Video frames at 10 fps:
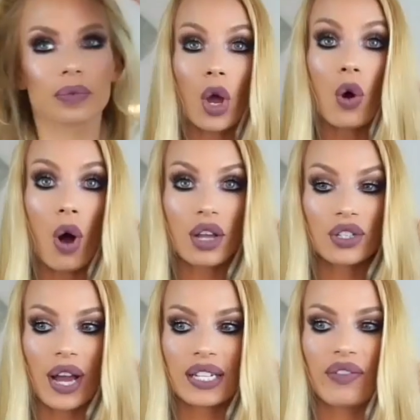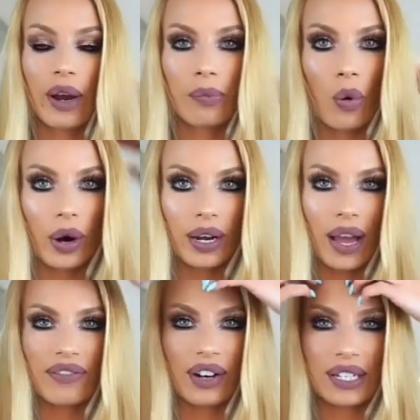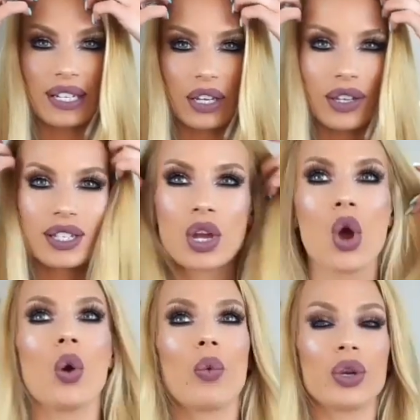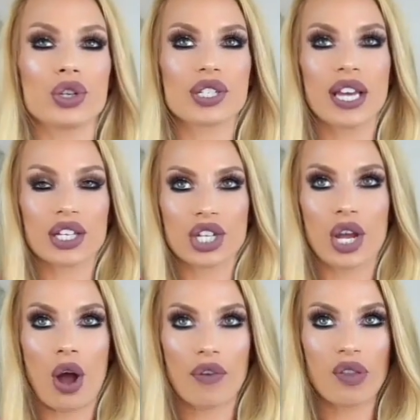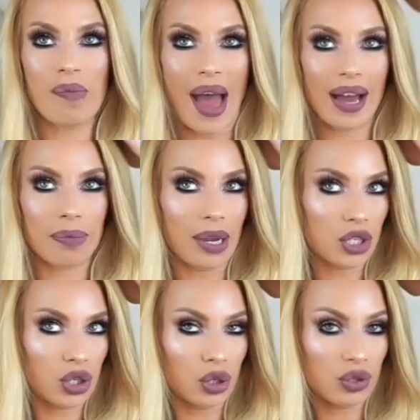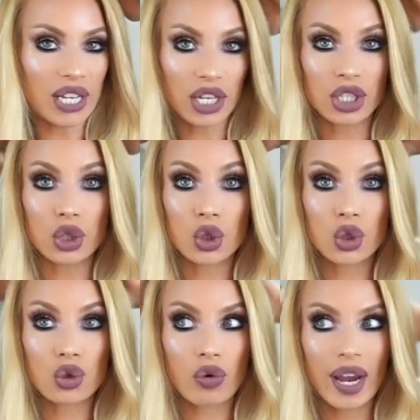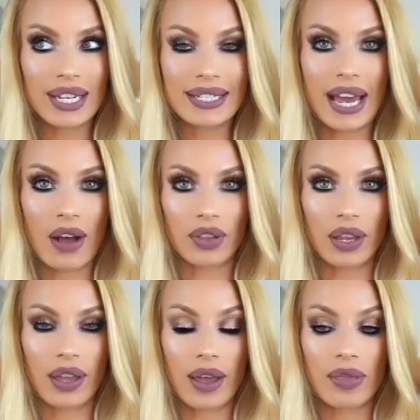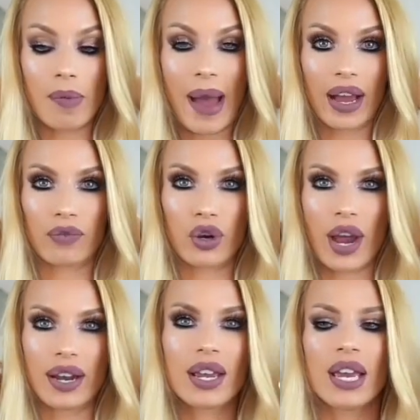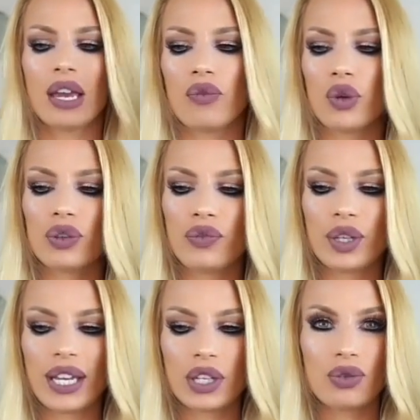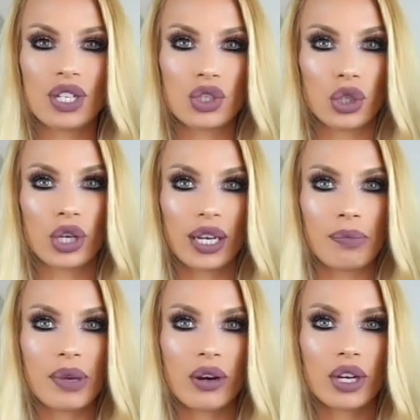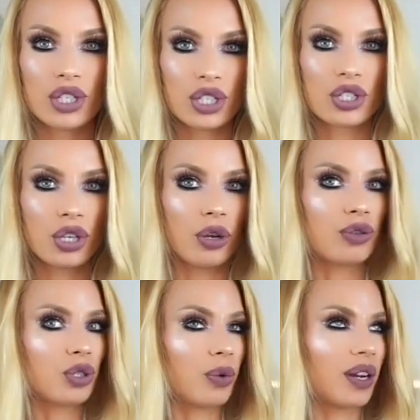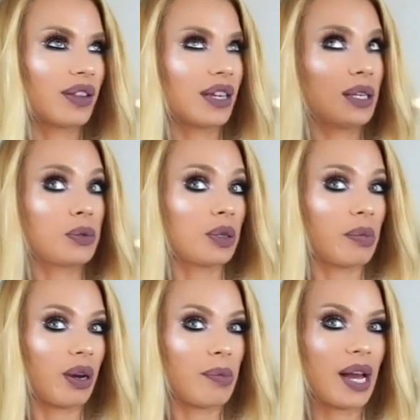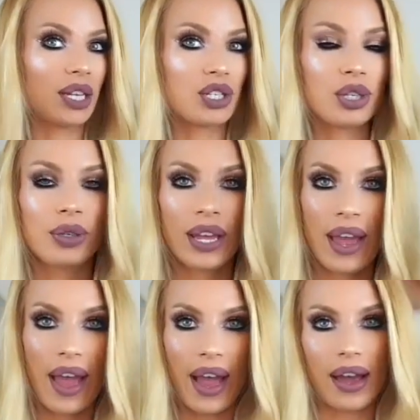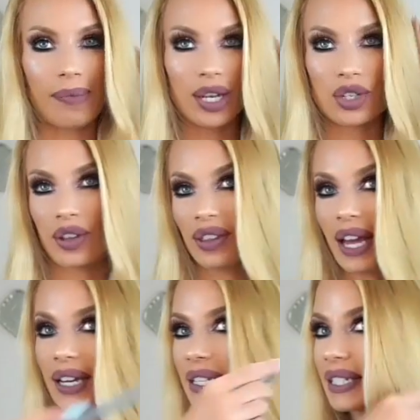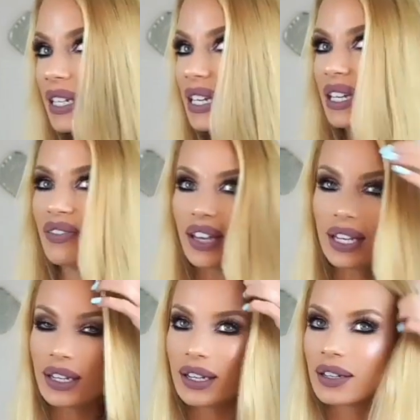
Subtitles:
Oh, also guys, very important, I forgot to tell you this. When you're sectioning off the back, make sure you section straight down the back of your head. If you feel like you need to look in a mirror, just, do one of these with the mirror behind you and make sure that that is even.